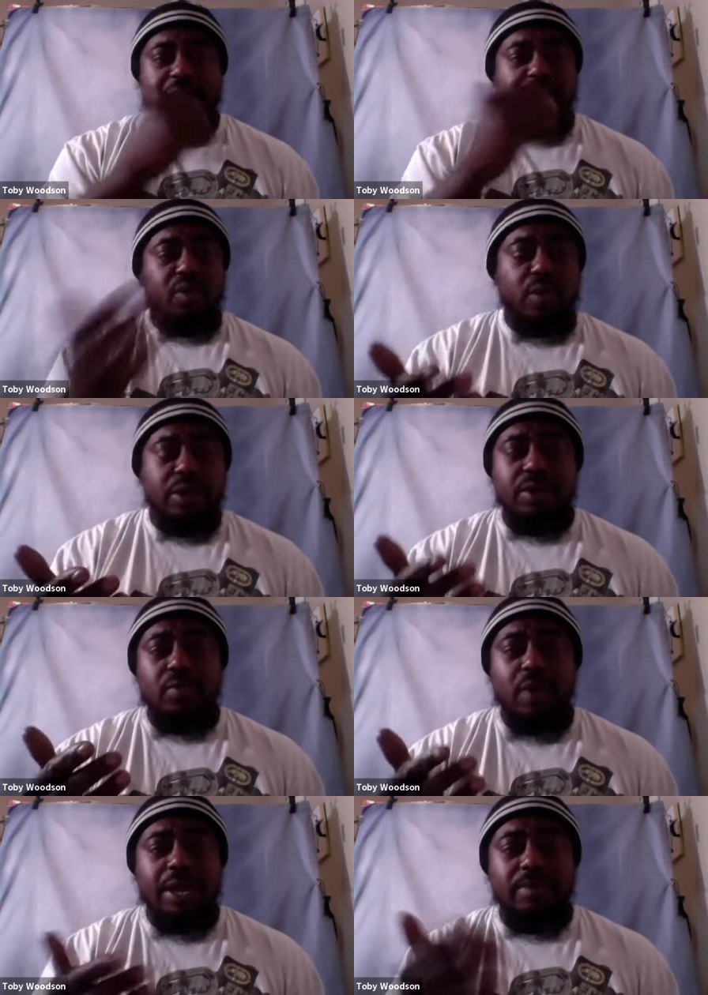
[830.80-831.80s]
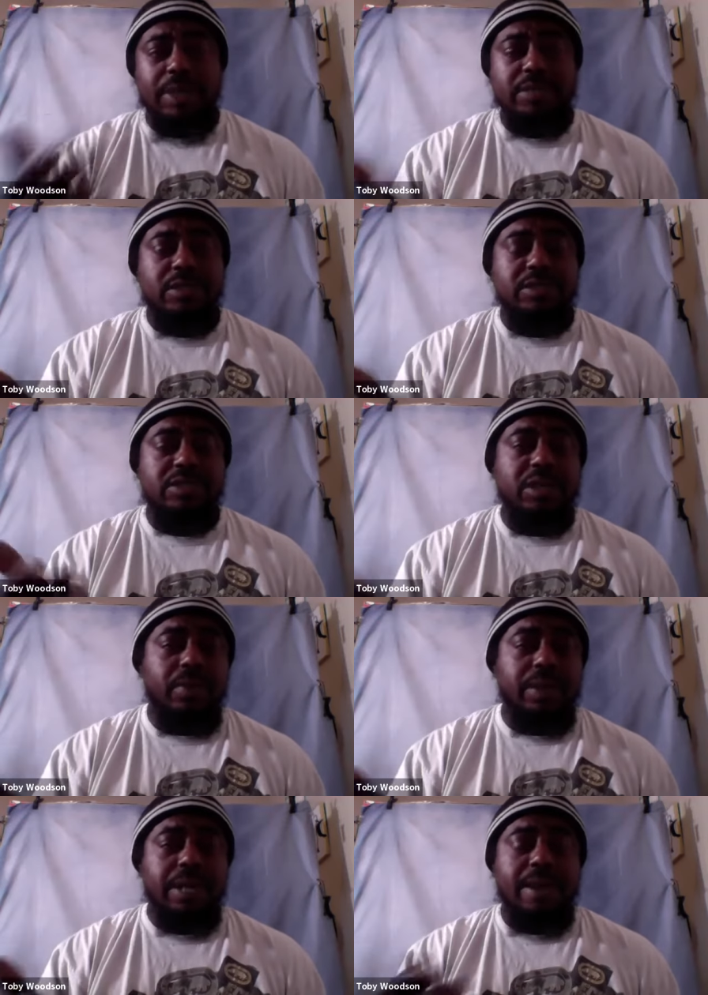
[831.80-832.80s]
and you're wondering why your business is
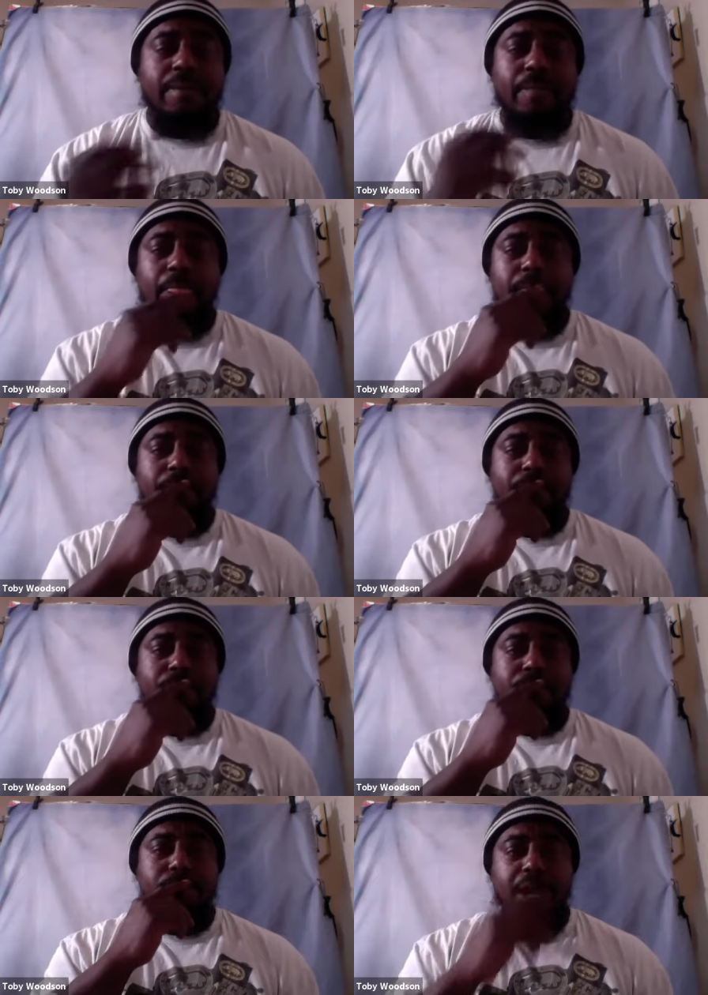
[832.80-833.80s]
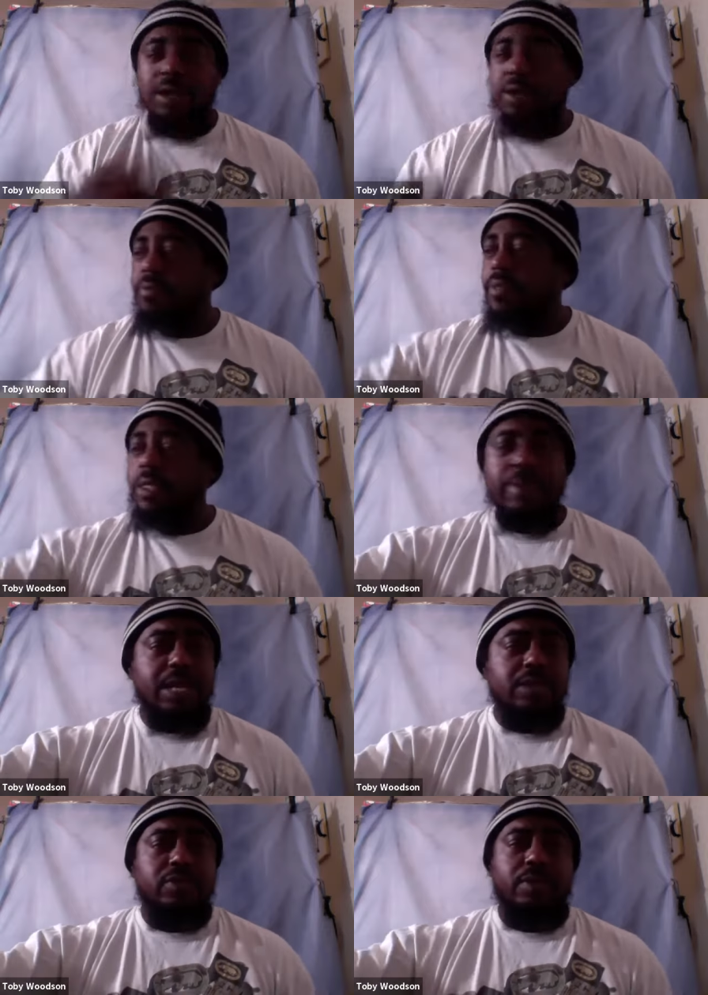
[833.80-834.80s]
slowing down hello let me
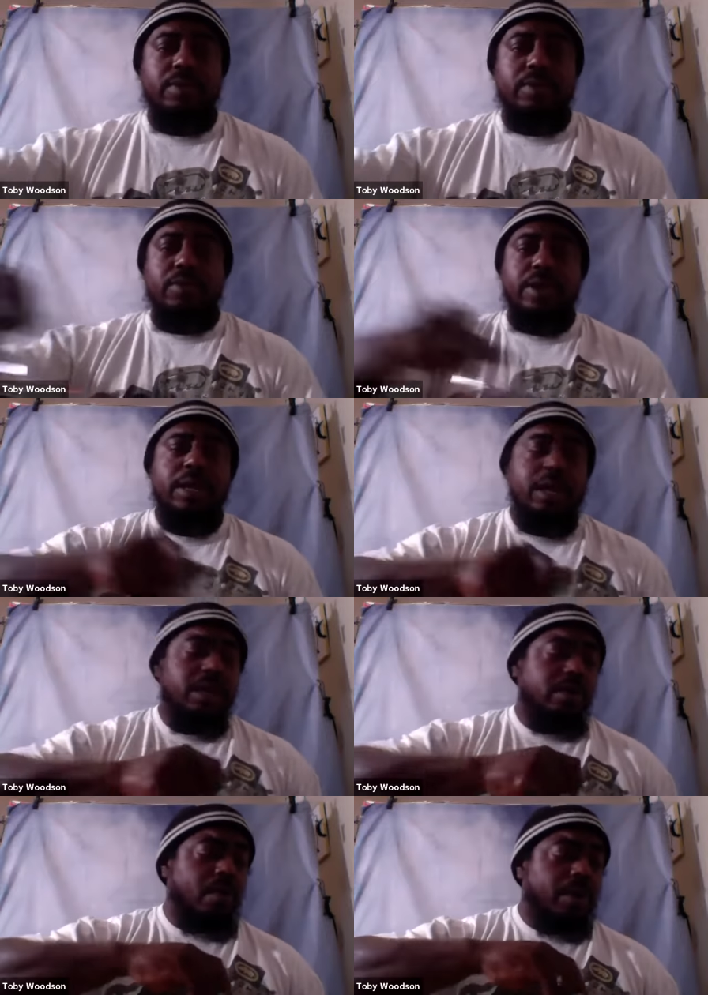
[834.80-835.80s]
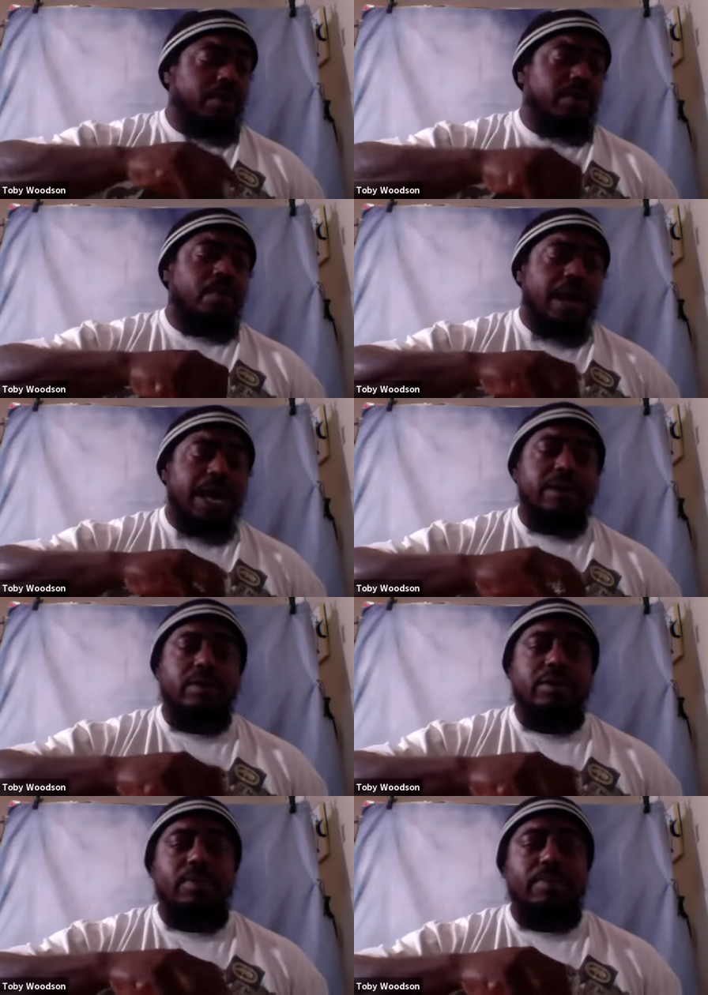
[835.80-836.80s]
get a drink real quick you're wondering why
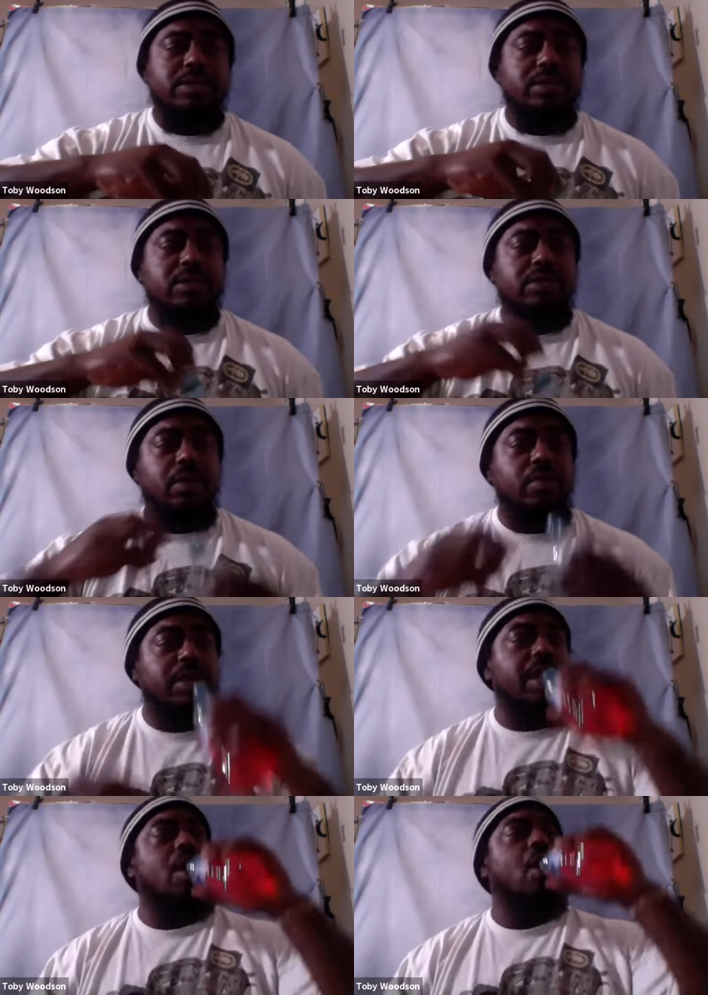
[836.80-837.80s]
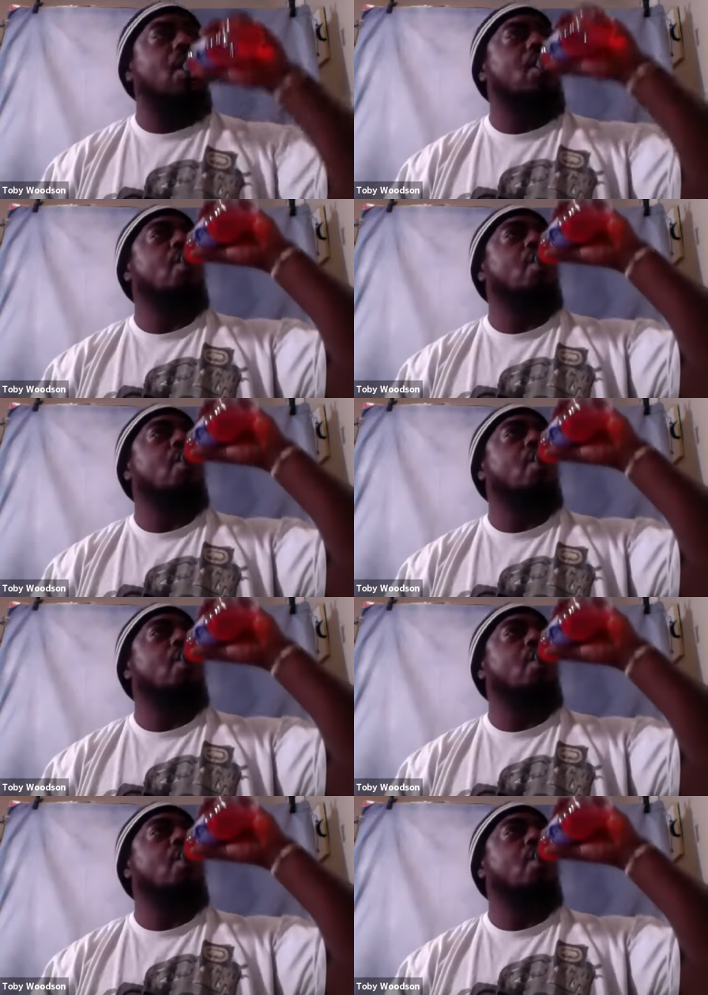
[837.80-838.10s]
your, your business is slowing down